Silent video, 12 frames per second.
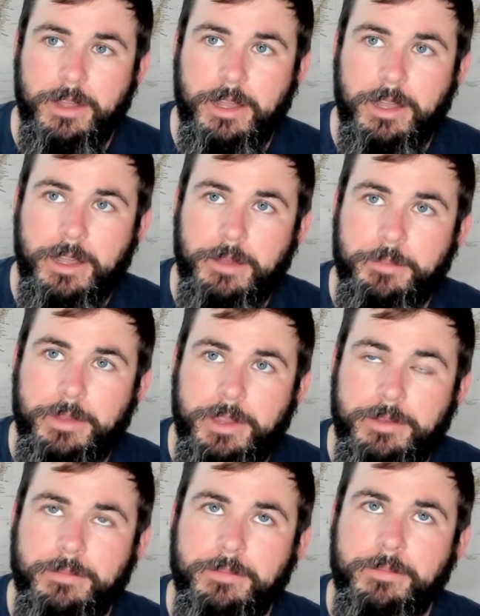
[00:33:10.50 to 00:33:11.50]
I
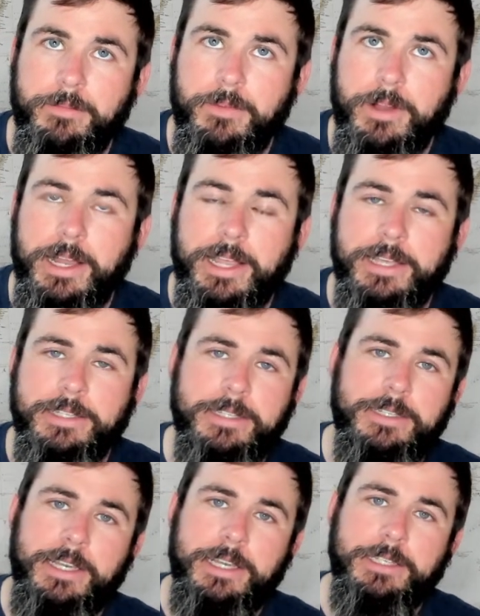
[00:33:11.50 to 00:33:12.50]
mean, I guess the
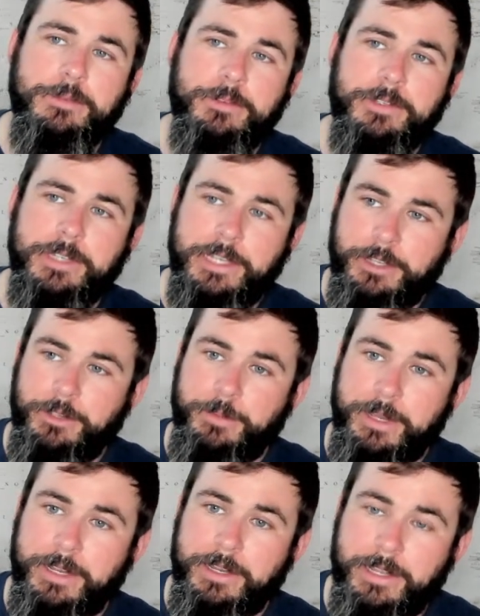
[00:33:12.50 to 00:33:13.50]
test was like
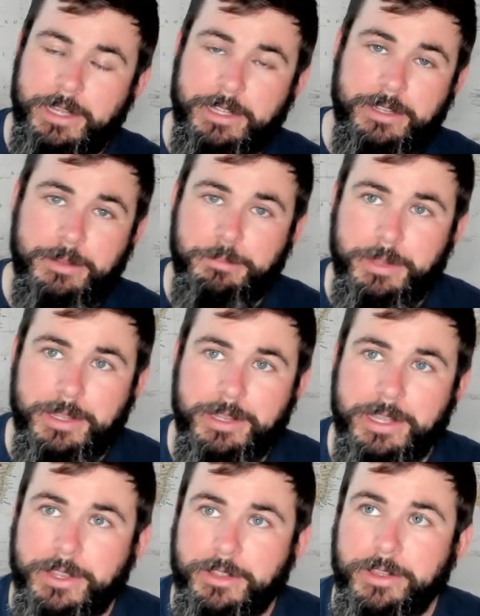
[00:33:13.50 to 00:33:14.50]
humanity ended up being
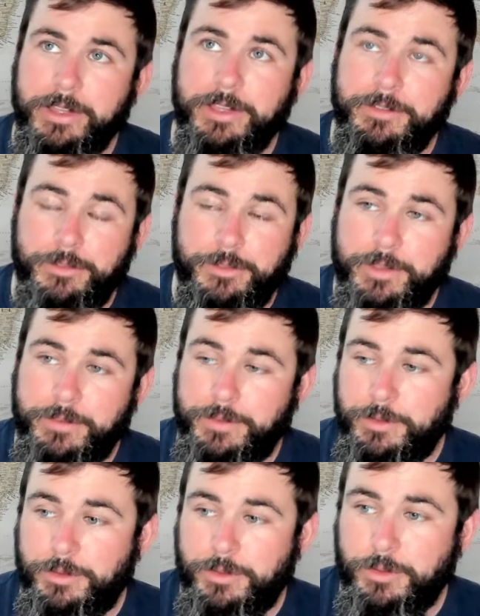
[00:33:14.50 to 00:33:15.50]
like, if
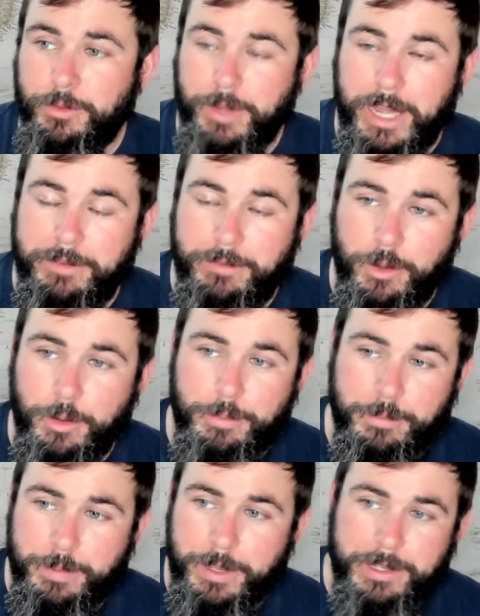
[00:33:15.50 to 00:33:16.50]
you do have hope
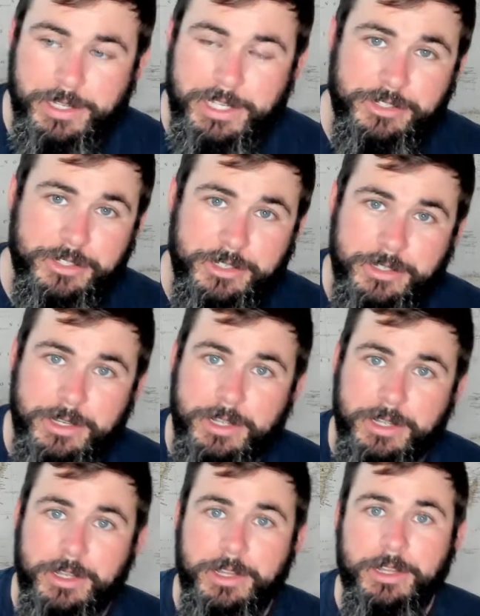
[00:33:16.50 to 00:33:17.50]
and pay attention,
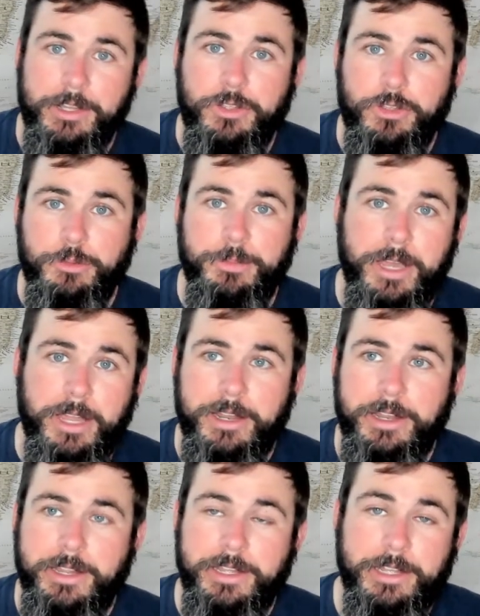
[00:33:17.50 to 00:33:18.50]

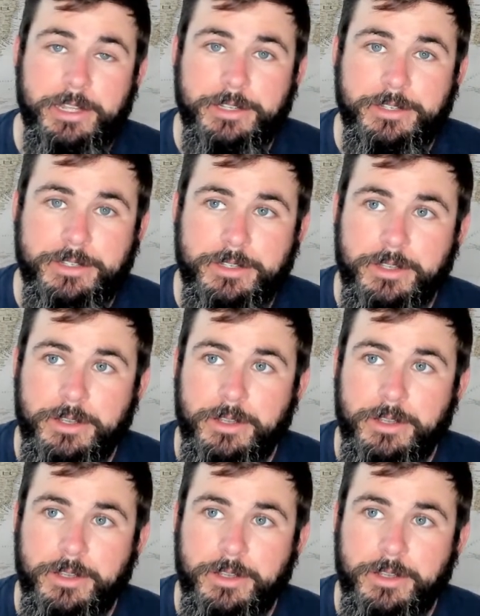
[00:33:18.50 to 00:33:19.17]
humanity is